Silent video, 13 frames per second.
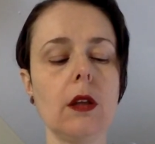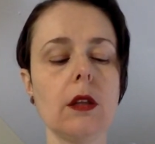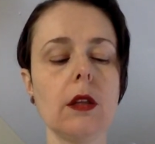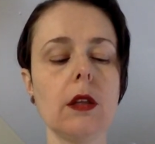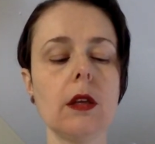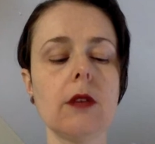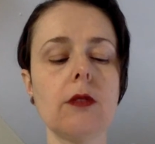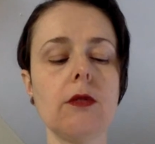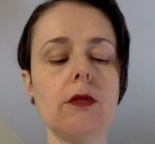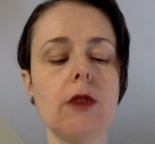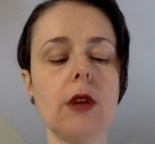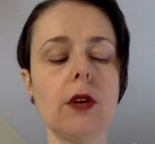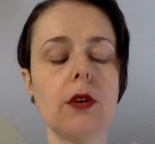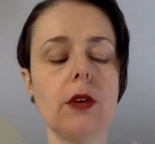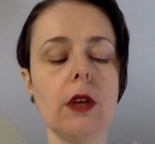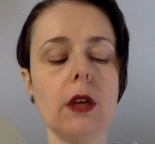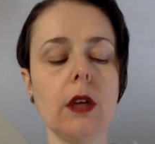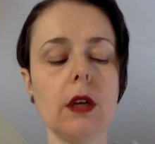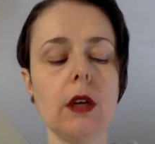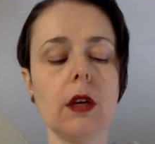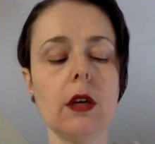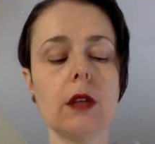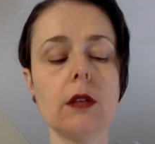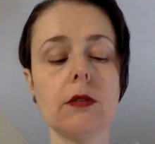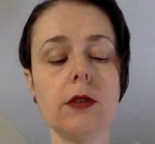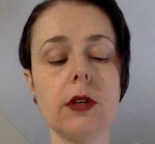like
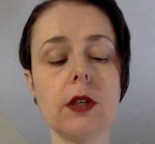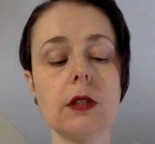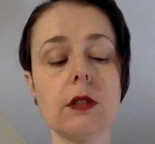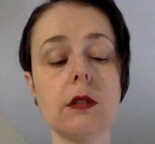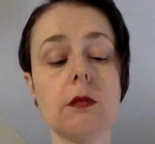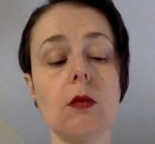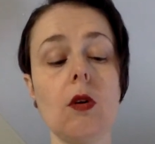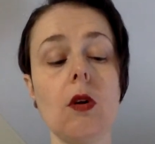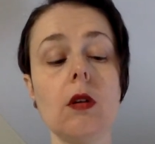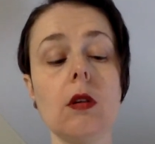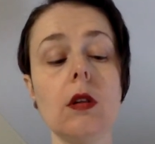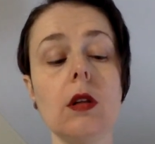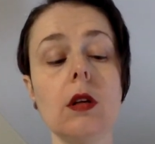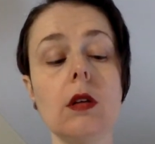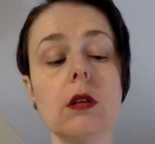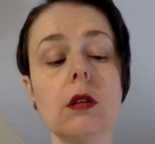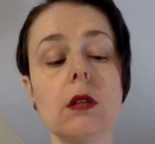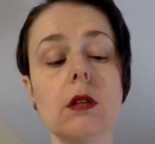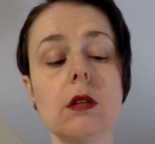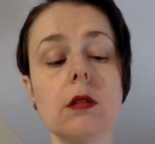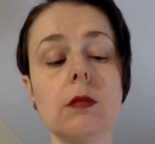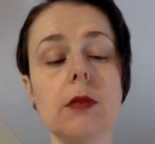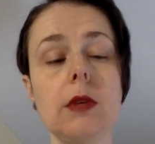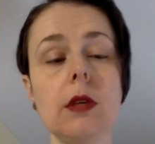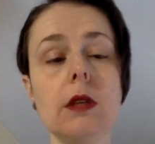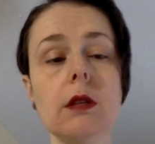it's a very small
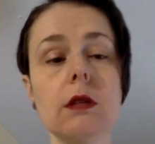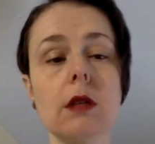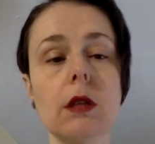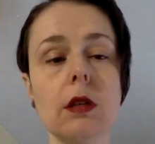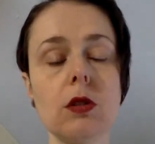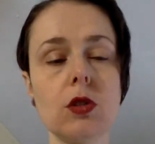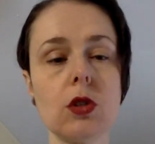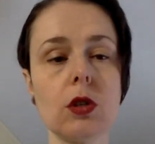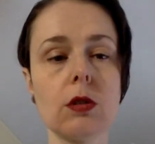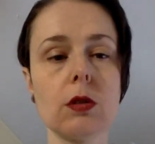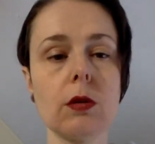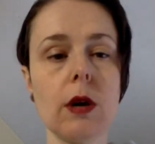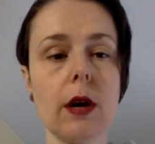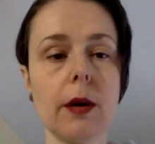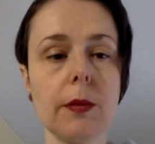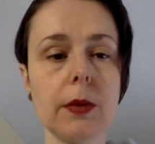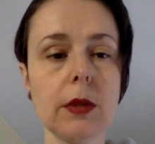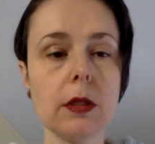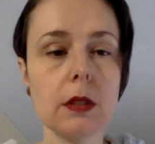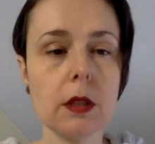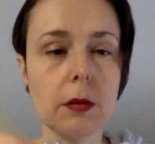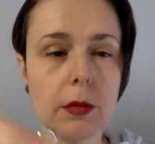piece, and it just so happens that